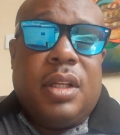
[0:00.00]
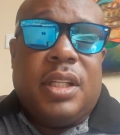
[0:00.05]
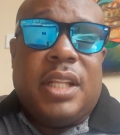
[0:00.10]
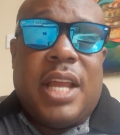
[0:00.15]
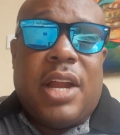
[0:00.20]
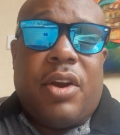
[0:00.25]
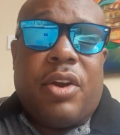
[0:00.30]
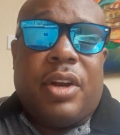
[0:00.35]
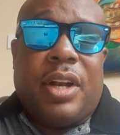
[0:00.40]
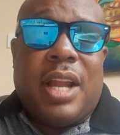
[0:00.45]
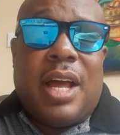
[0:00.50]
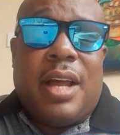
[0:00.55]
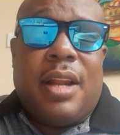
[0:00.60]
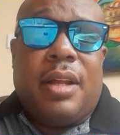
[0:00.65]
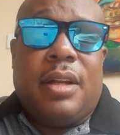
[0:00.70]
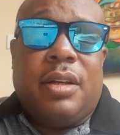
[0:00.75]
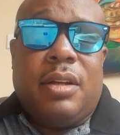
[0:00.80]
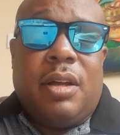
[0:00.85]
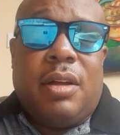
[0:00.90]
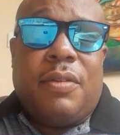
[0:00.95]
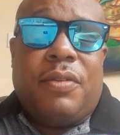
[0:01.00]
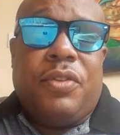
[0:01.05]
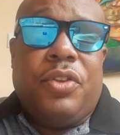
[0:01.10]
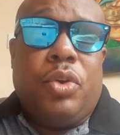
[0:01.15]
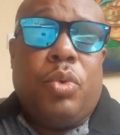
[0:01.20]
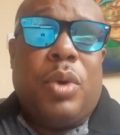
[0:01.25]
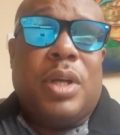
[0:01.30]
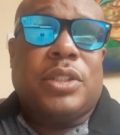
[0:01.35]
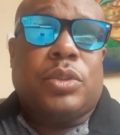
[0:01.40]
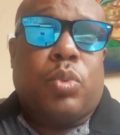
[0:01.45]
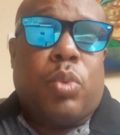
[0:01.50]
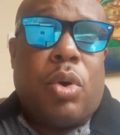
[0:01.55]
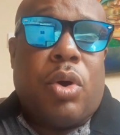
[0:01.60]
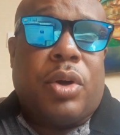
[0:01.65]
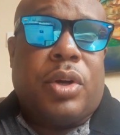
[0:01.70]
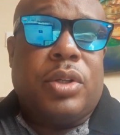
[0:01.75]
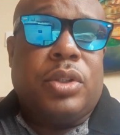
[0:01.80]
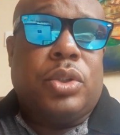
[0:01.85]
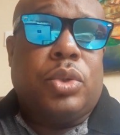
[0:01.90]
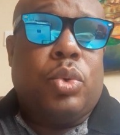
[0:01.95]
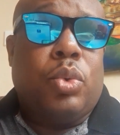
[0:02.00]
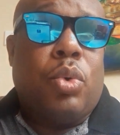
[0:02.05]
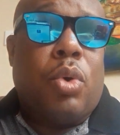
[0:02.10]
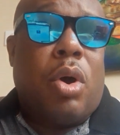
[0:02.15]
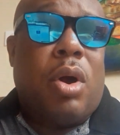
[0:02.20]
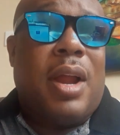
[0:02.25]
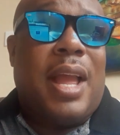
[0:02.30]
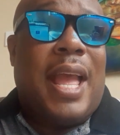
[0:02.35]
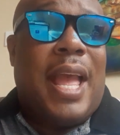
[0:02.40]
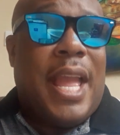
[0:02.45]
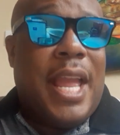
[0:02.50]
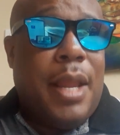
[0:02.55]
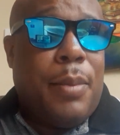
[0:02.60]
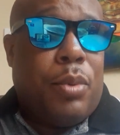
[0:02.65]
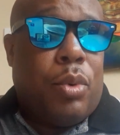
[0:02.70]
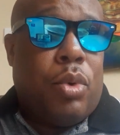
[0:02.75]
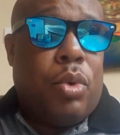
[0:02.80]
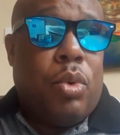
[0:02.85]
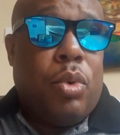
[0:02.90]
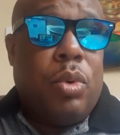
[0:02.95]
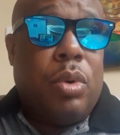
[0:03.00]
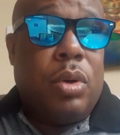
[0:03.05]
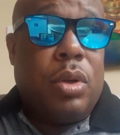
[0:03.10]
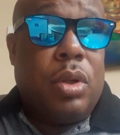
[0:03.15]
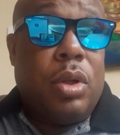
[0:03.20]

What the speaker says: there are not enough U.S. workers who are able